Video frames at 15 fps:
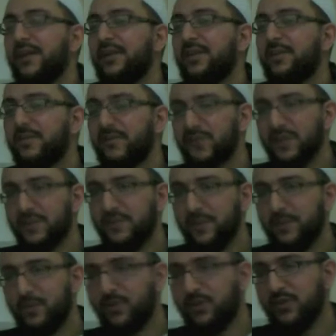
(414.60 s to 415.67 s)
Now, but suddenly
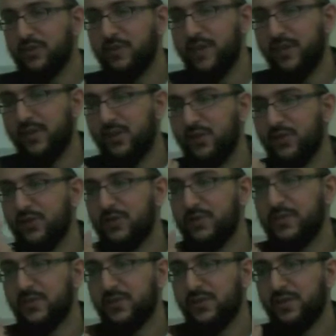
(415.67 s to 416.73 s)
he brought this man close to him.
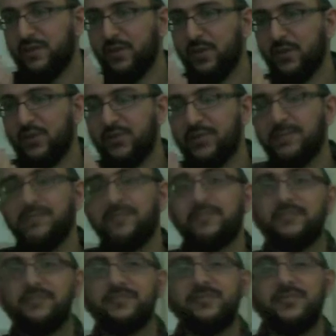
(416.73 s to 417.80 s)
He says, come close.
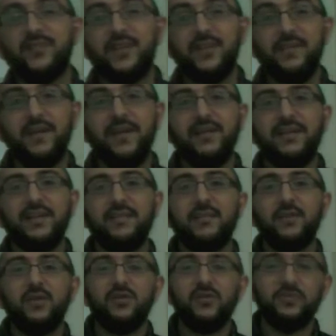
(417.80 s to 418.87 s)
The man came
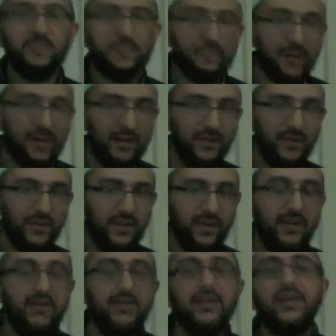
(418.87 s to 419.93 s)
close. But by the way,
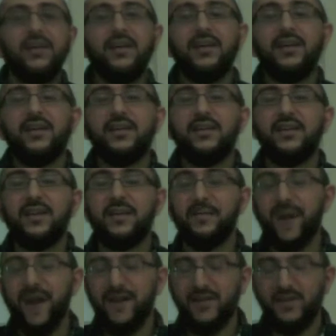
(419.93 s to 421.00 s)
the
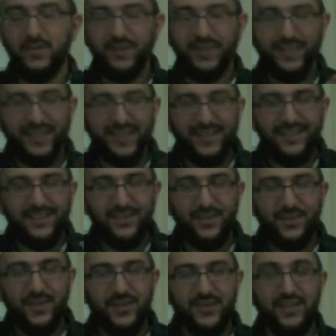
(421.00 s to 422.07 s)
companions, when they had this
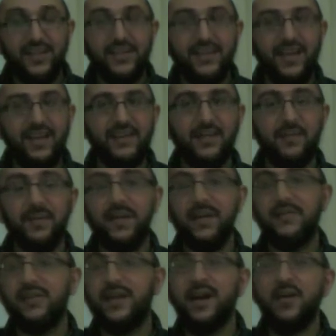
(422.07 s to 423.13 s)
question again, they began
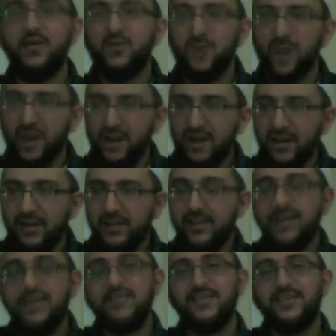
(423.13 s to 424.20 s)
to say, how dare you
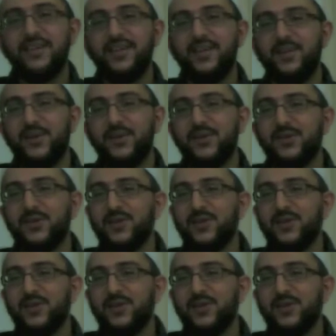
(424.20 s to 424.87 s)
ask this kind of question